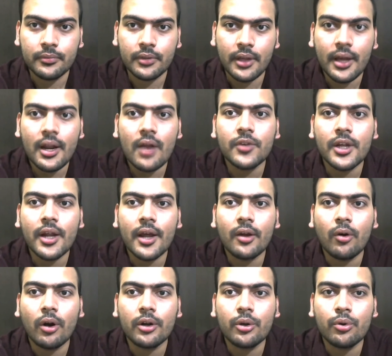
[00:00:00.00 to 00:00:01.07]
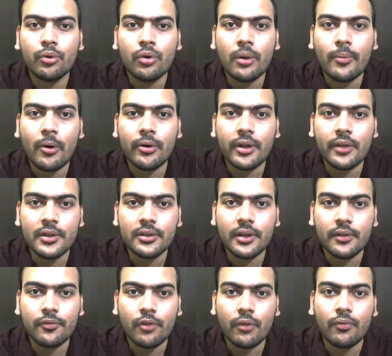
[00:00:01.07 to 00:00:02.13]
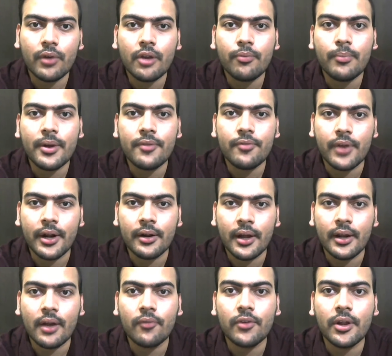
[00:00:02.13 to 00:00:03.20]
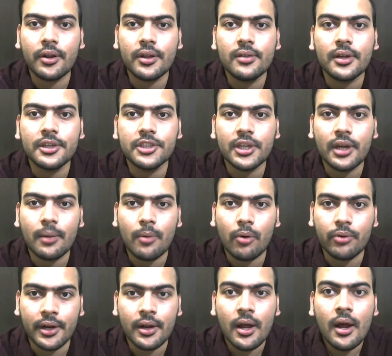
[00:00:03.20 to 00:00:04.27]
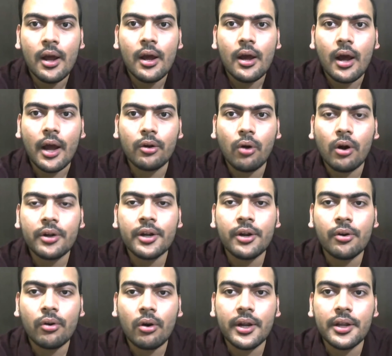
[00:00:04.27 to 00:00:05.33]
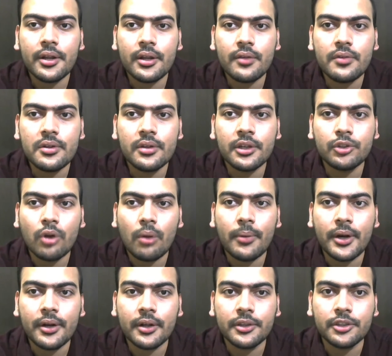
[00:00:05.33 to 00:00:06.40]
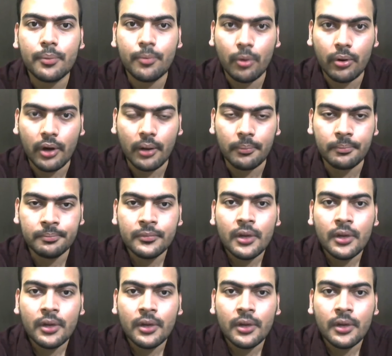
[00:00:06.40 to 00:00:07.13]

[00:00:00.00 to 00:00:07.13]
Thereafter, I got to know about Evision from one of my friends, and after researching about it, I got enrolled in Evision job internship program.